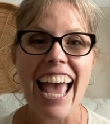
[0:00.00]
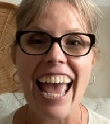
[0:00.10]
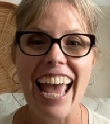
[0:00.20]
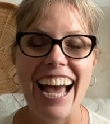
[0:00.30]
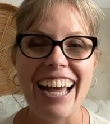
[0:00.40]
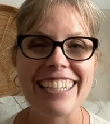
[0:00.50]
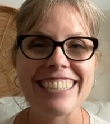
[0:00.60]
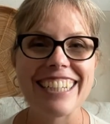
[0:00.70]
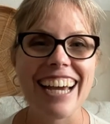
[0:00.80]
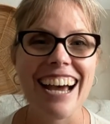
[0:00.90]

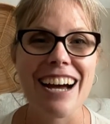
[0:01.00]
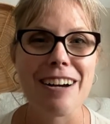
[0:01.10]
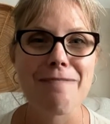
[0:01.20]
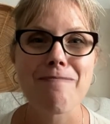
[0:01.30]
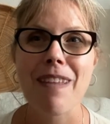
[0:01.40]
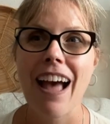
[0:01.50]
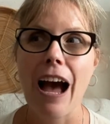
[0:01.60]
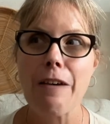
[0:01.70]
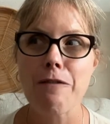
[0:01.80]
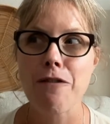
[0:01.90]
And
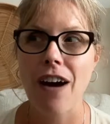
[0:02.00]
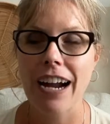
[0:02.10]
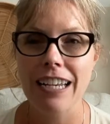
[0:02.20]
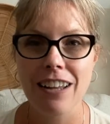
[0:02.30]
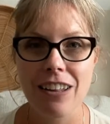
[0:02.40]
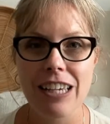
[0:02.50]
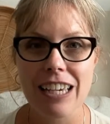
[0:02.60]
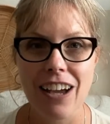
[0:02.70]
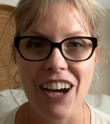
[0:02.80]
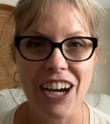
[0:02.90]
I finally
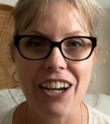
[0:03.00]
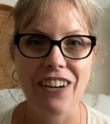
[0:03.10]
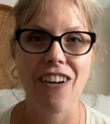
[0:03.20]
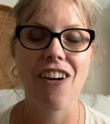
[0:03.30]
got